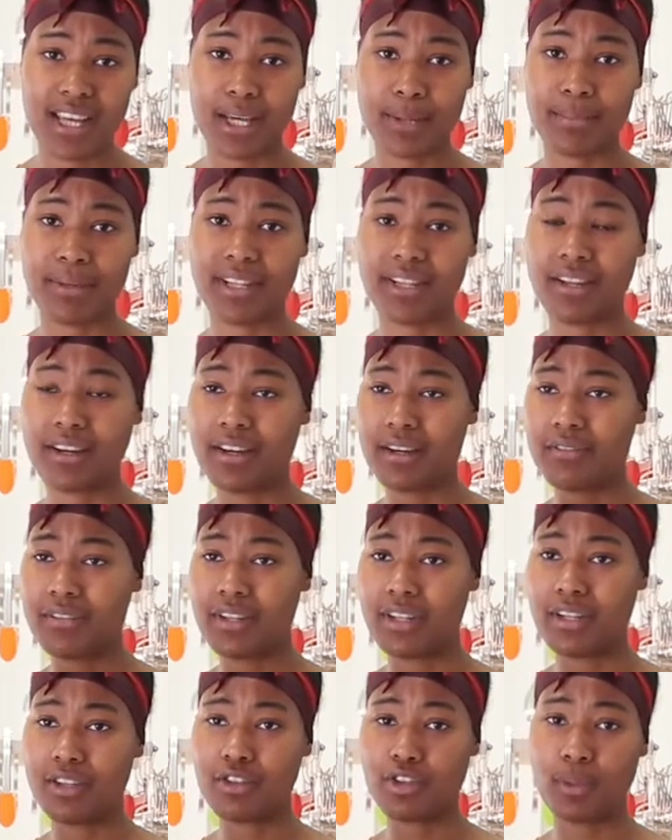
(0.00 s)
in the
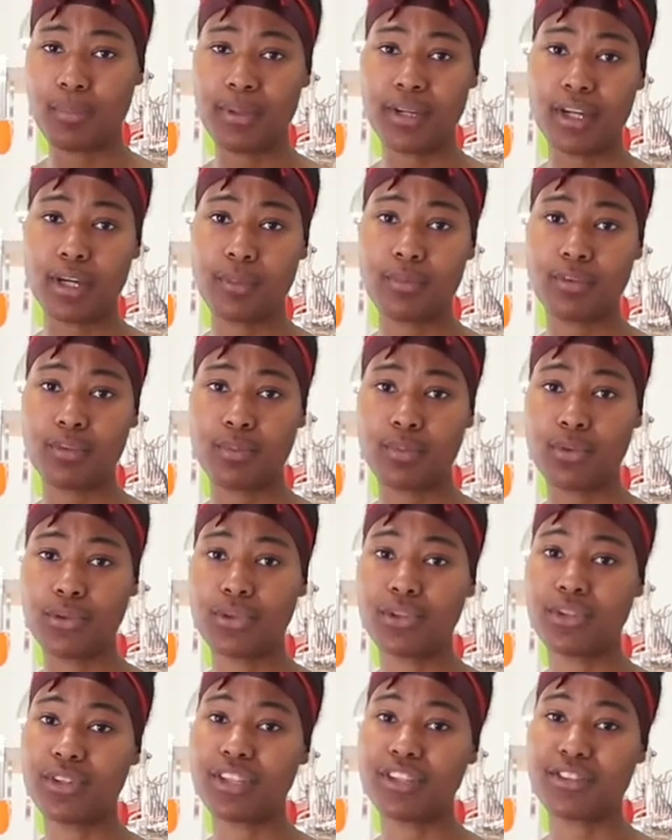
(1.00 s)
oven and chopping up
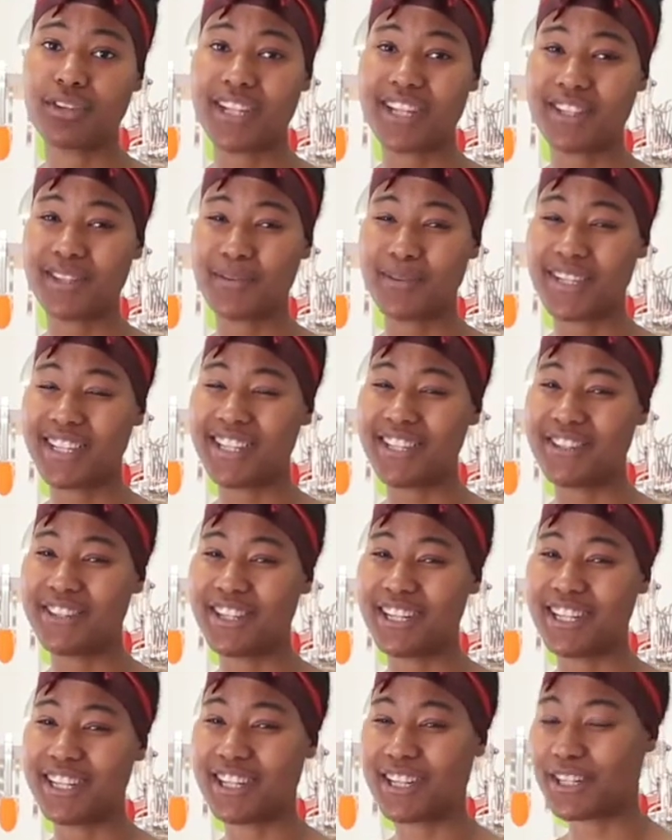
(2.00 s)
small, and so that's the way that you
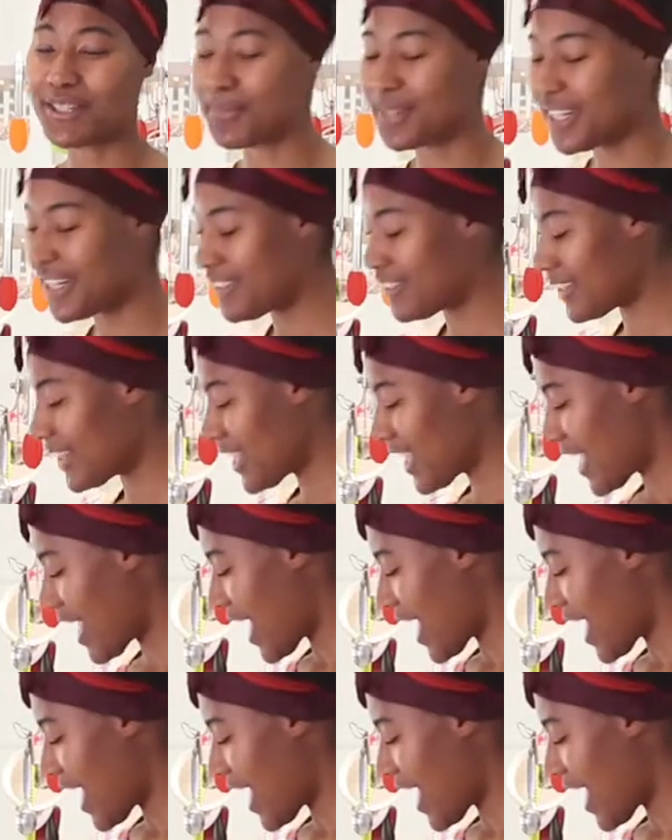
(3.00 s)
can economize.